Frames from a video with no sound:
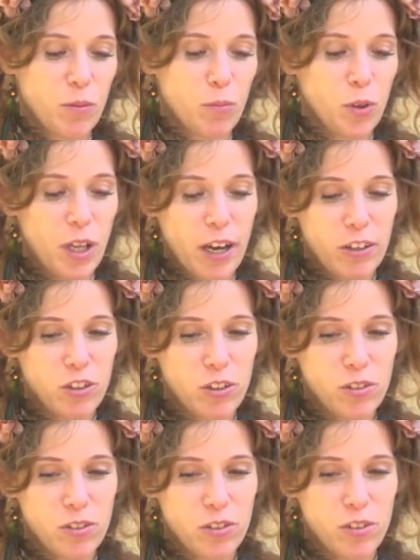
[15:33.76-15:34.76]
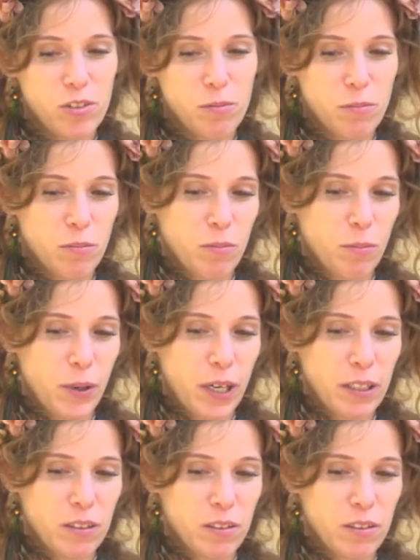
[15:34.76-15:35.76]
productions.
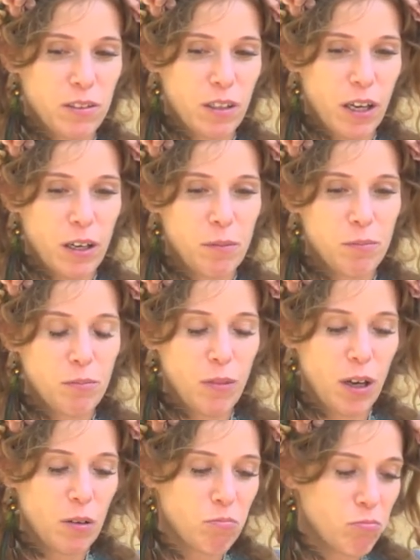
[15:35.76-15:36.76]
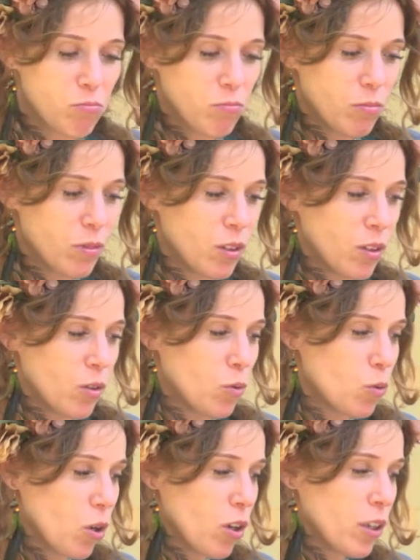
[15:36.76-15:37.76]
But I'm
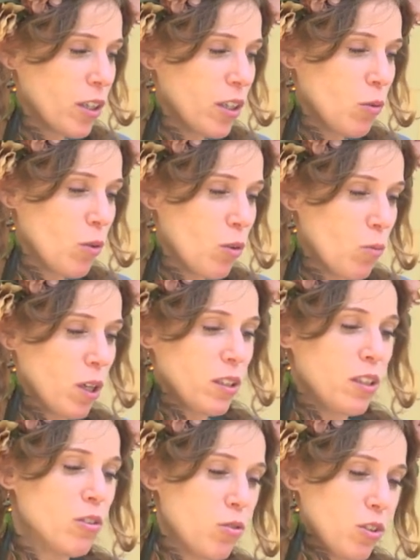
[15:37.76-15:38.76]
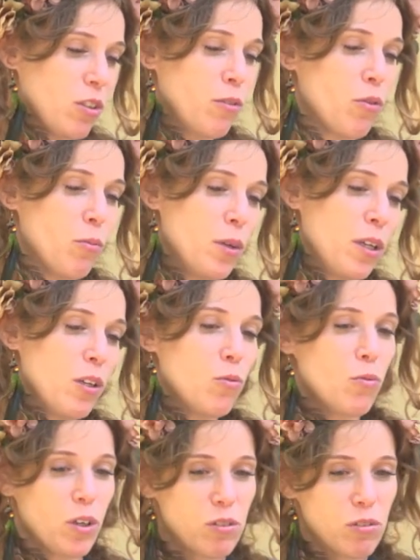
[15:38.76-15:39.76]
working with what's interesting for me
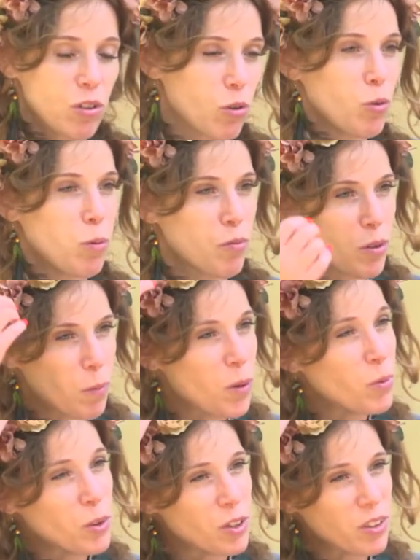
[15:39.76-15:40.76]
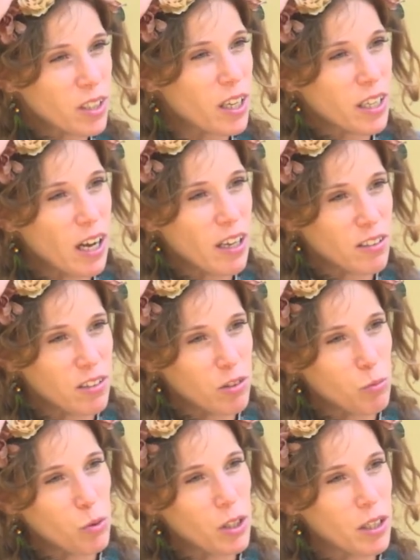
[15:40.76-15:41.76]
and what the group of the people that I cast
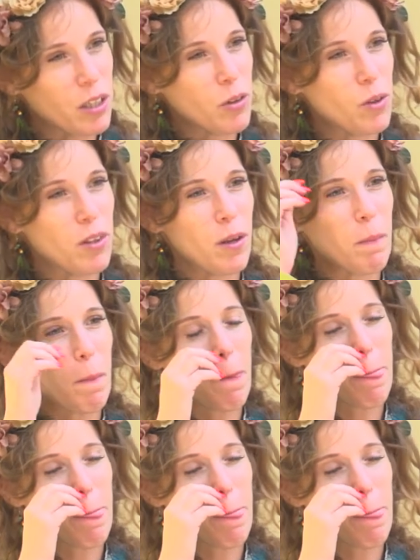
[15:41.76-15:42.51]
is bringing with them.